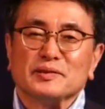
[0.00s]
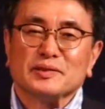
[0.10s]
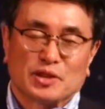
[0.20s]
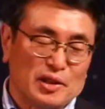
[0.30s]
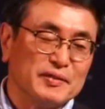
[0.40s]

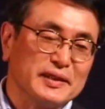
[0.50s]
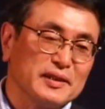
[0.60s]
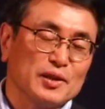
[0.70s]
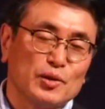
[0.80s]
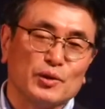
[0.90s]
serving
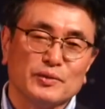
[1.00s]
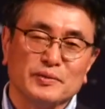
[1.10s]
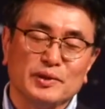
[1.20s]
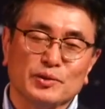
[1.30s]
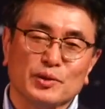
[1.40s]
the Lord,
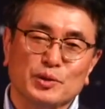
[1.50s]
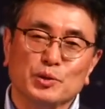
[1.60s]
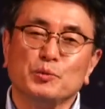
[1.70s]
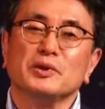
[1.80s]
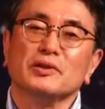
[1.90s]
you know, you
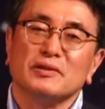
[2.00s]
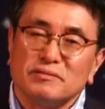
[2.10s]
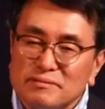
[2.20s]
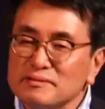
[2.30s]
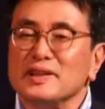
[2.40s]
will
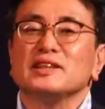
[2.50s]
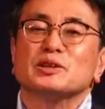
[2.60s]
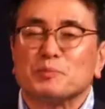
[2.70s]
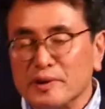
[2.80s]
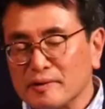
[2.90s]

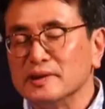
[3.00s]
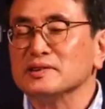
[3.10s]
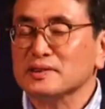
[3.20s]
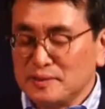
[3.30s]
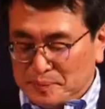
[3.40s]

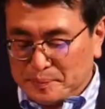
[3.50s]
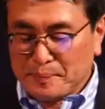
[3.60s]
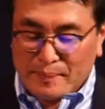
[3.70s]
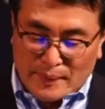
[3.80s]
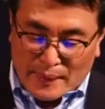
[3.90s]
experience.
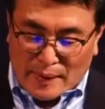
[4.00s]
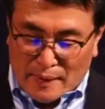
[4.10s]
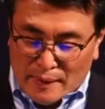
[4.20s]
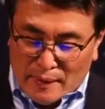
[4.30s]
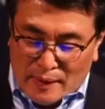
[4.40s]

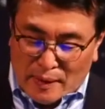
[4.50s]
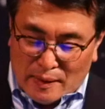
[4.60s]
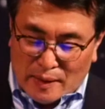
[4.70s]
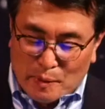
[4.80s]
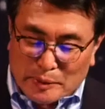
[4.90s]

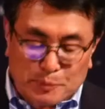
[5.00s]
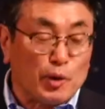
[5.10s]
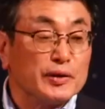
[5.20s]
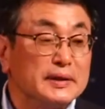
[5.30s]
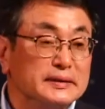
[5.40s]
I was
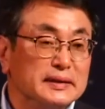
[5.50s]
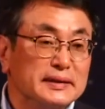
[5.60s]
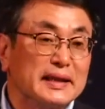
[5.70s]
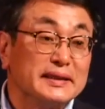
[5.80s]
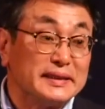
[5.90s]
born in
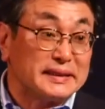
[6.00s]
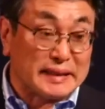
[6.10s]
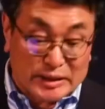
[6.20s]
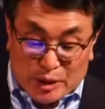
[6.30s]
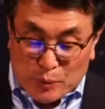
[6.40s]

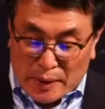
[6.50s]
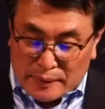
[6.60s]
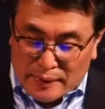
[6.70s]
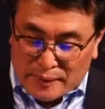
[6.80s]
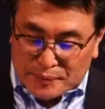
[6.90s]

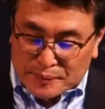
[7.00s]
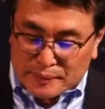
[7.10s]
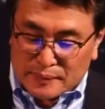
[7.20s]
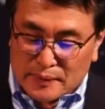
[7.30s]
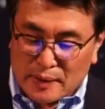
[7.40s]
1961
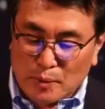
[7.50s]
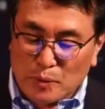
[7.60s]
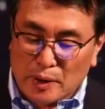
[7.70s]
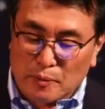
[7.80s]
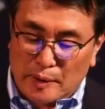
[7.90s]
uh,
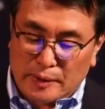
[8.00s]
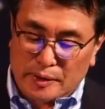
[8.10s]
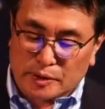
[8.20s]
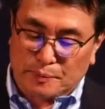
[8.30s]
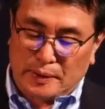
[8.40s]
while
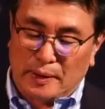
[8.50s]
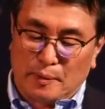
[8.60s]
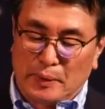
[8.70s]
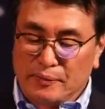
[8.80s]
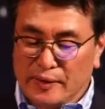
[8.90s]
his, uh,
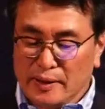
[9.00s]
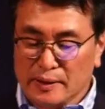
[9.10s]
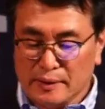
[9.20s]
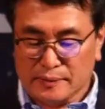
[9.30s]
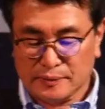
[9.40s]
my
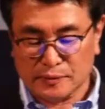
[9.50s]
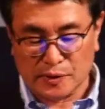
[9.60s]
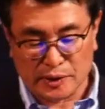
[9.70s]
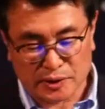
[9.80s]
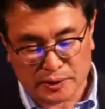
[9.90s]
father
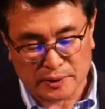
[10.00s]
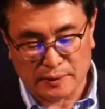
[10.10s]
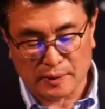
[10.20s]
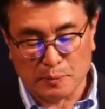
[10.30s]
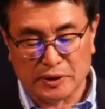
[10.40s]
was
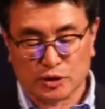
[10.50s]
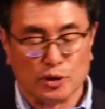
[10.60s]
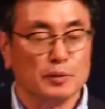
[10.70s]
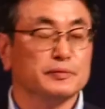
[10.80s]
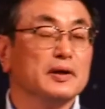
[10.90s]
in the midst
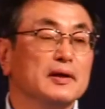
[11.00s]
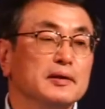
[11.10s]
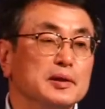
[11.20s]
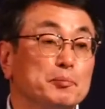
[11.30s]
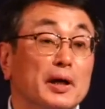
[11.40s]
of
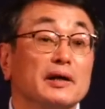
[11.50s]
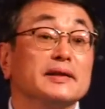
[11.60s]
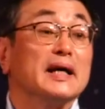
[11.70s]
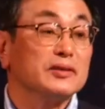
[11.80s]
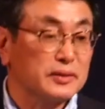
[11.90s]
the
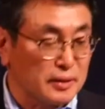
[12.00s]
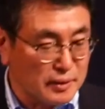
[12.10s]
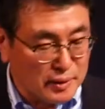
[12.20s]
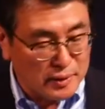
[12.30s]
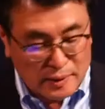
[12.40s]
burnout
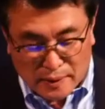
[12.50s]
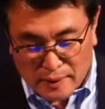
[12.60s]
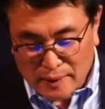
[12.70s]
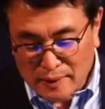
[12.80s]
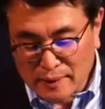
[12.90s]
uh,
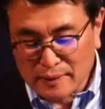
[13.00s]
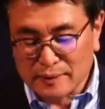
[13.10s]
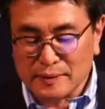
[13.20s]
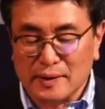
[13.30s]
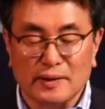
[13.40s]

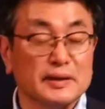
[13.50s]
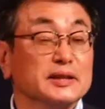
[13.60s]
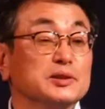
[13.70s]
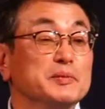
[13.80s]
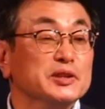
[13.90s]
in
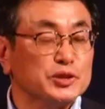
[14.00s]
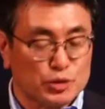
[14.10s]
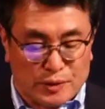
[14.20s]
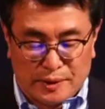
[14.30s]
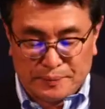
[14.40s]
his
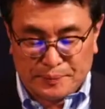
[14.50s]
ministry.